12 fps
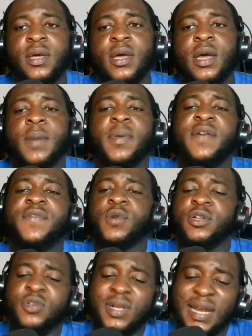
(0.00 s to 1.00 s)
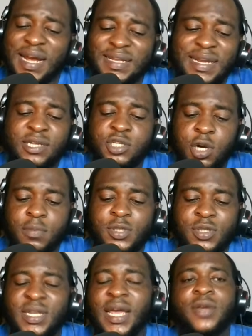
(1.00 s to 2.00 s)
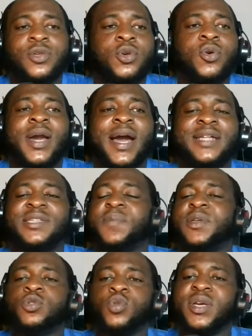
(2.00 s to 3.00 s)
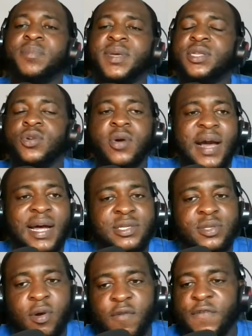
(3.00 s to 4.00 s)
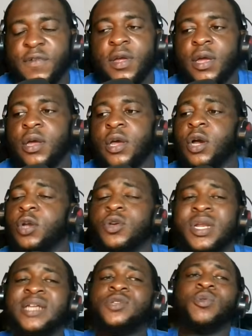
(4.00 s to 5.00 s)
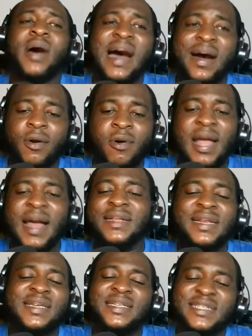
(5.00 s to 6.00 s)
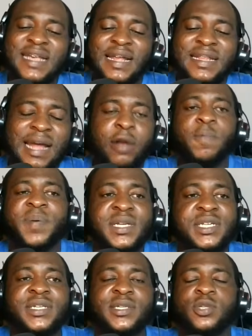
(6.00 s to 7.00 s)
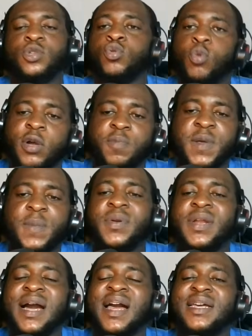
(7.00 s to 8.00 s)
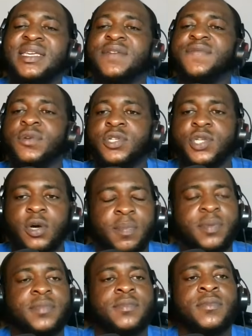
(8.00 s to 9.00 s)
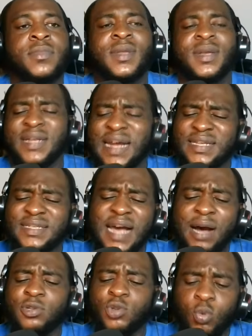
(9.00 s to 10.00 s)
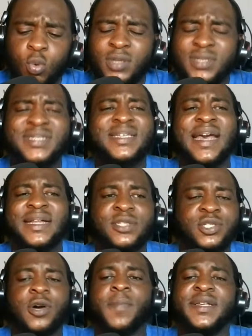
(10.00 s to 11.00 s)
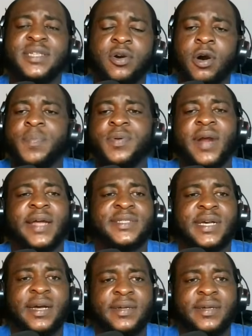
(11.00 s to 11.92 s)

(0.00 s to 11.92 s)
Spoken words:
But if you want to land a job today, you can't be doing mediocre stuff. You need to arrogantly send out pitches to people that can give you a job. That is how to get job as a copywriter.